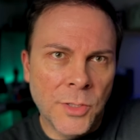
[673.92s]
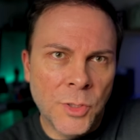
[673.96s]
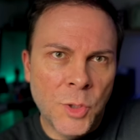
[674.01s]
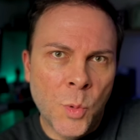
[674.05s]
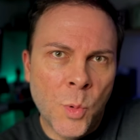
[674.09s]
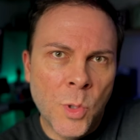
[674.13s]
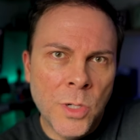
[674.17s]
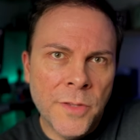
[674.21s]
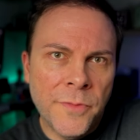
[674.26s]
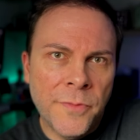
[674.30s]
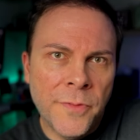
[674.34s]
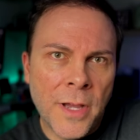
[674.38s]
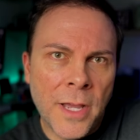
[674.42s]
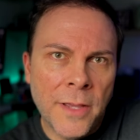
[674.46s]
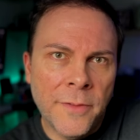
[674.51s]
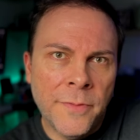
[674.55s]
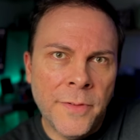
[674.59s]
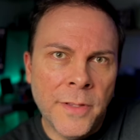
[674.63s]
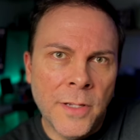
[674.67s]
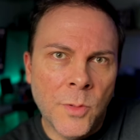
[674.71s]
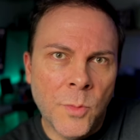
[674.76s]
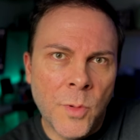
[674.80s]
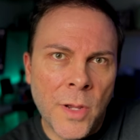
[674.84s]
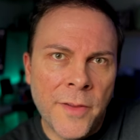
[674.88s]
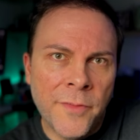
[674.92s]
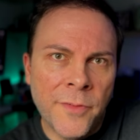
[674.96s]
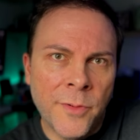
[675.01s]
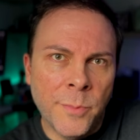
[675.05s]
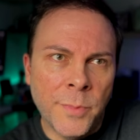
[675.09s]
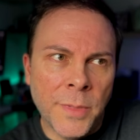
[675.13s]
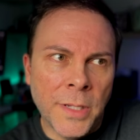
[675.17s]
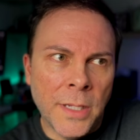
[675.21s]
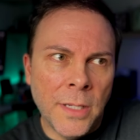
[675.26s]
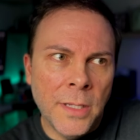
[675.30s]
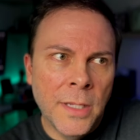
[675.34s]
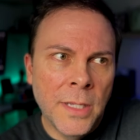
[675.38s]
25 feet away from
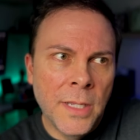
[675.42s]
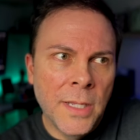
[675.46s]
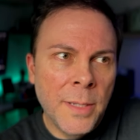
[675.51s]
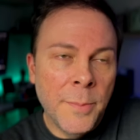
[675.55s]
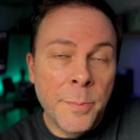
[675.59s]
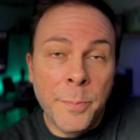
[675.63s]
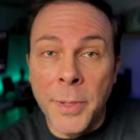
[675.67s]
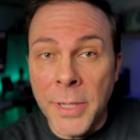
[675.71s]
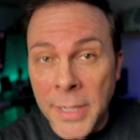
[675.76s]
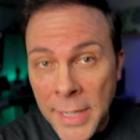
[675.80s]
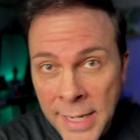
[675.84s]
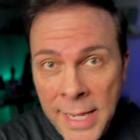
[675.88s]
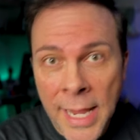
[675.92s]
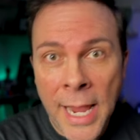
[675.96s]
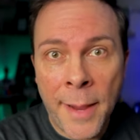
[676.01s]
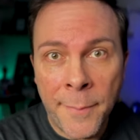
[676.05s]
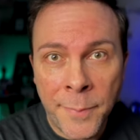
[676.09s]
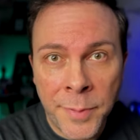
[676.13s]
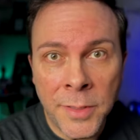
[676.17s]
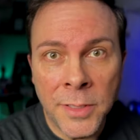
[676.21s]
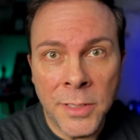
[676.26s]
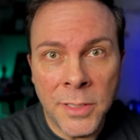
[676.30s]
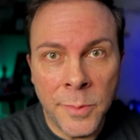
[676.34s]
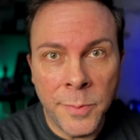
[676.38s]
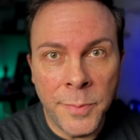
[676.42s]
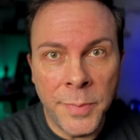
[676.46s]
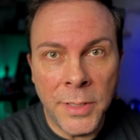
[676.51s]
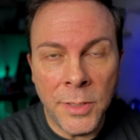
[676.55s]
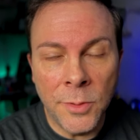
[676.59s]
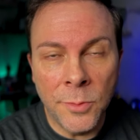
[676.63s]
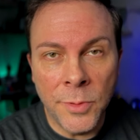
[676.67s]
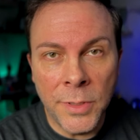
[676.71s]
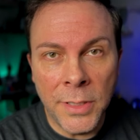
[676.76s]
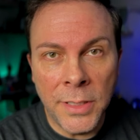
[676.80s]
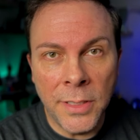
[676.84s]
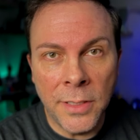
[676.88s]
me, but I happened to
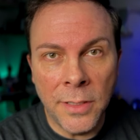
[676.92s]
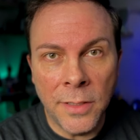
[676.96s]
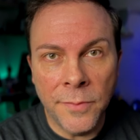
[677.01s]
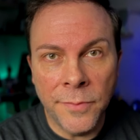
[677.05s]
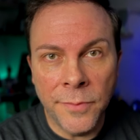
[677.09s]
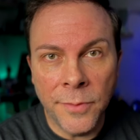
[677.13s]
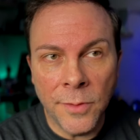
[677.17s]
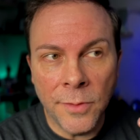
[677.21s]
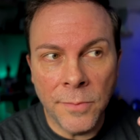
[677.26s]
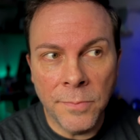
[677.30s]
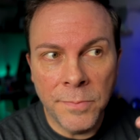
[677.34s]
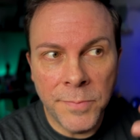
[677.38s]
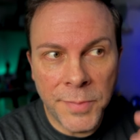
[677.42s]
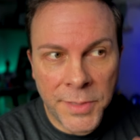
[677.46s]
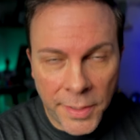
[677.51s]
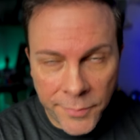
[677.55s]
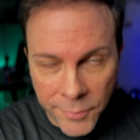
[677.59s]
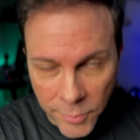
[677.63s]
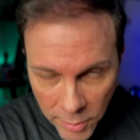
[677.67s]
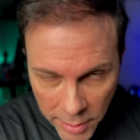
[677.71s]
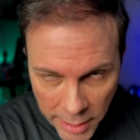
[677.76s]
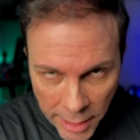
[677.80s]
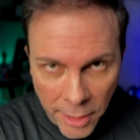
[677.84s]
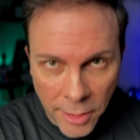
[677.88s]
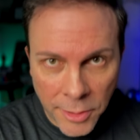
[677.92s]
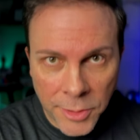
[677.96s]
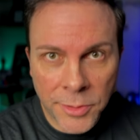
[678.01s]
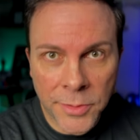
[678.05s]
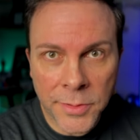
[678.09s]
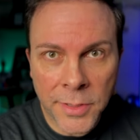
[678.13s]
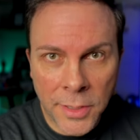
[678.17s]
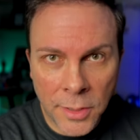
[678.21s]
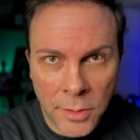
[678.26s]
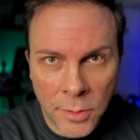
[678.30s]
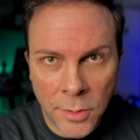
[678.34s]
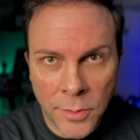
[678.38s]
be reading for several
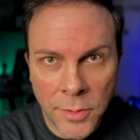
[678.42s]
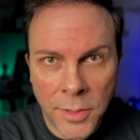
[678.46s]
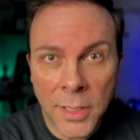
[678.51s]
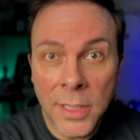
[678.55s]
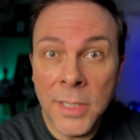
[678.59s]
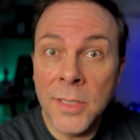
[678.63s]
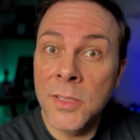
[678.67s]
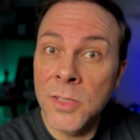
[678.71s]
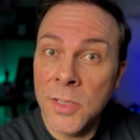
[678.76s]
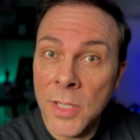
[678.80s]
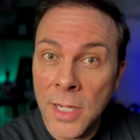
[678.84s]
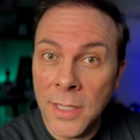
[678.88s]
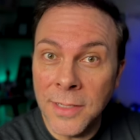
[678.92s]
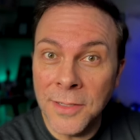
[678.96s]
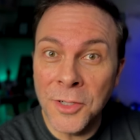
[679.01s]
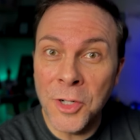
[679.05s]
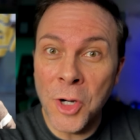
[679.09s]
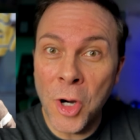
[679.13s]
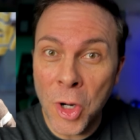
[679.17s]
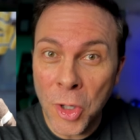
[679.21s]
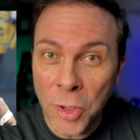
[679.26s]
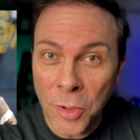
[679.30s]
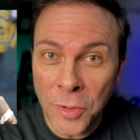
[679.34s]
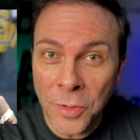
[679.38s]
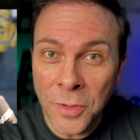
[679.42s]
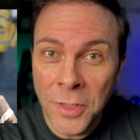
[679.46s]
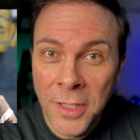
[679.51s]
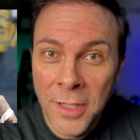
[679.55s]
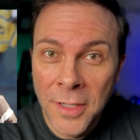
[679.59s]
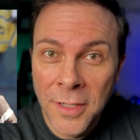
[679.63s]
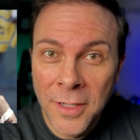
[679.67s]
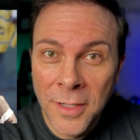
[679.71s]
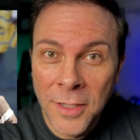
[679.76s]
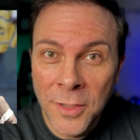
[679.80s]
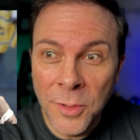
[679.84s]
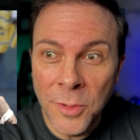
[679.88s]
characters, including his son, Carl,
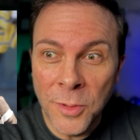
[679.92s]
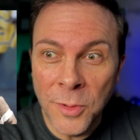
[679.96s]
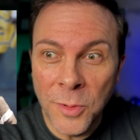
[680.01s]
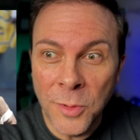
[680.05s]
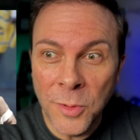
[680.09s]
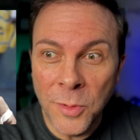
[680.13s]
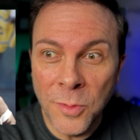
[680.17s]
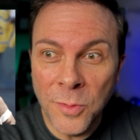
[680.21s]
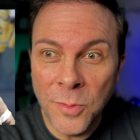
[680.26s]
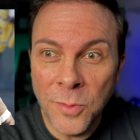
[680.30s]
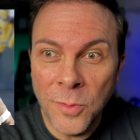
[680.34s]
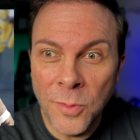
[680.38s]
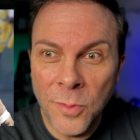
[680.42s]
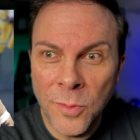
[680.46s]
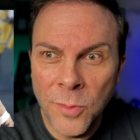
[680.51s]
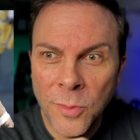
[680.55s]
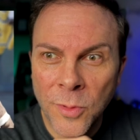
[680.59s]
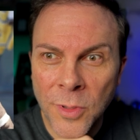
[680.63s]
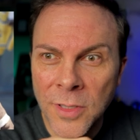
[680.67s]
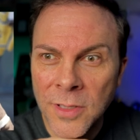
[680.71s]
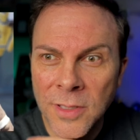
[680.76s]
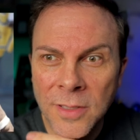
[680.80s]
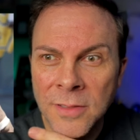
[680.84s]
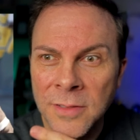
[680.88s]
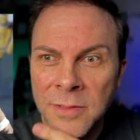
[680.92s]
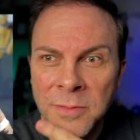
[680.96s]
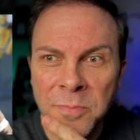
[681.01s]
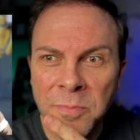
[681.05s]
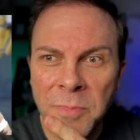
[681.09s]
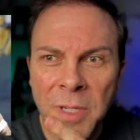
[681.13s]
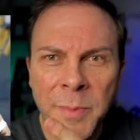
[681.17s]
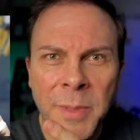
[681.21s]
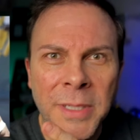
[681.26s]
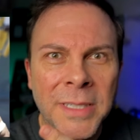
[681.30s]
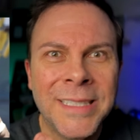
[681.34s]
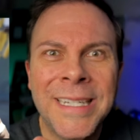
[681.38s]
who was
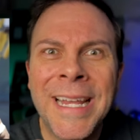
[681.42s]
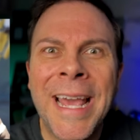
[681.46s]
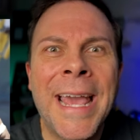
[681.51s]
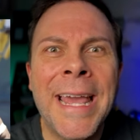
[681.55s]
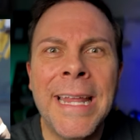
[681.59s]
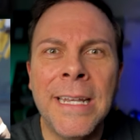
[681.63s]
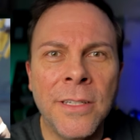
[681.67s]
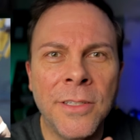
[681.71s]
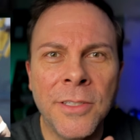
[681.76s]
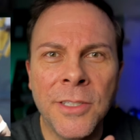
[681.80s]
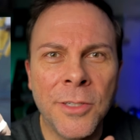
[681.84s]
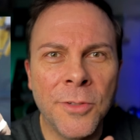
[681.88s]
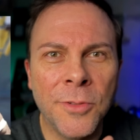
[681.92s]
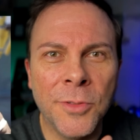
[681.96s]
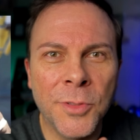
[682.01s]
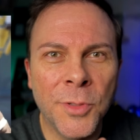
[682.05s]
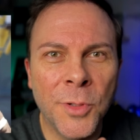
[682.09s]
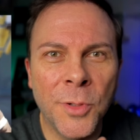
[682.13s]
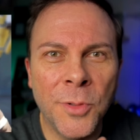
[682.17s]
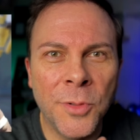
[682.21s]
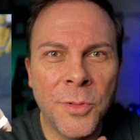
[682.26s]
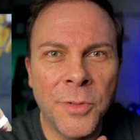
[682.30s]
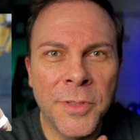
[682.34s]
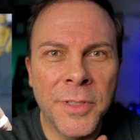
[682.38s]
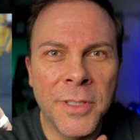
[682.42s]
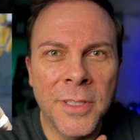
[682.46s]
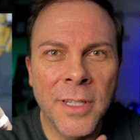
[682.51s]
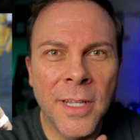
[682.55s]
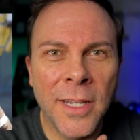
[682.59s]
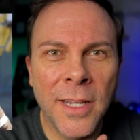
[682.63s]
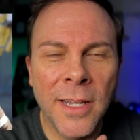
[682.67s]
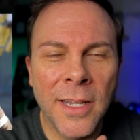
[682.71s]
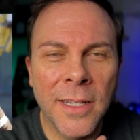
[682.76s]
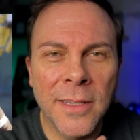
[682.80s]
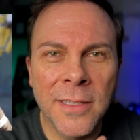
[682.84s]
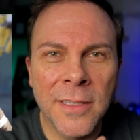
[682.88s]
maybe 10 years old
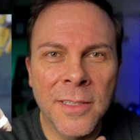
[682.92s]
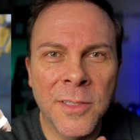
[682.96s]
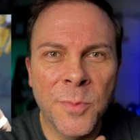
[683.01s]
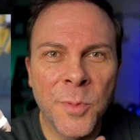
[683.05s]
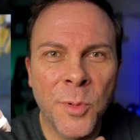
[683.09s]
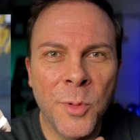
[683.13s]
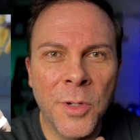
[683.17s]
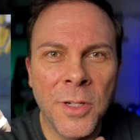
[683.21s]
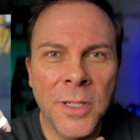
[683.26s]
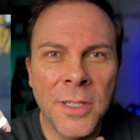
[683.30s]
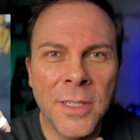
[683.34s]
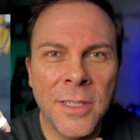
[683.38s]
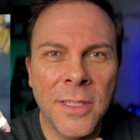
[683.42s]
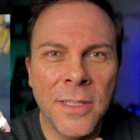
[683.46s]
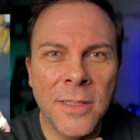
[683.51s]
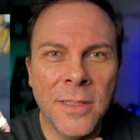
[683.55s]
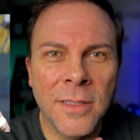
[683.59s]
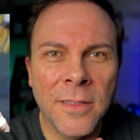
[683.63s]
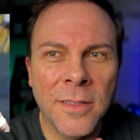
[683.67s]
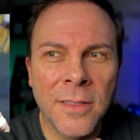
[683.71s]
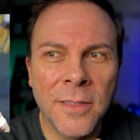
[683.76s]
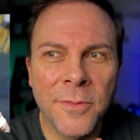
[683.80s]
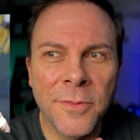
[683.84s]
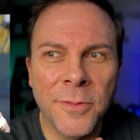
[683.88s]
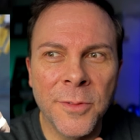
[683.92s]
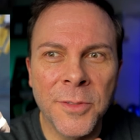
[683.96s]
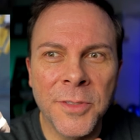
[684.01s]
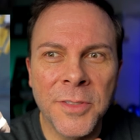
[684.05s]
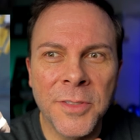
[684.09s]
at this point in the first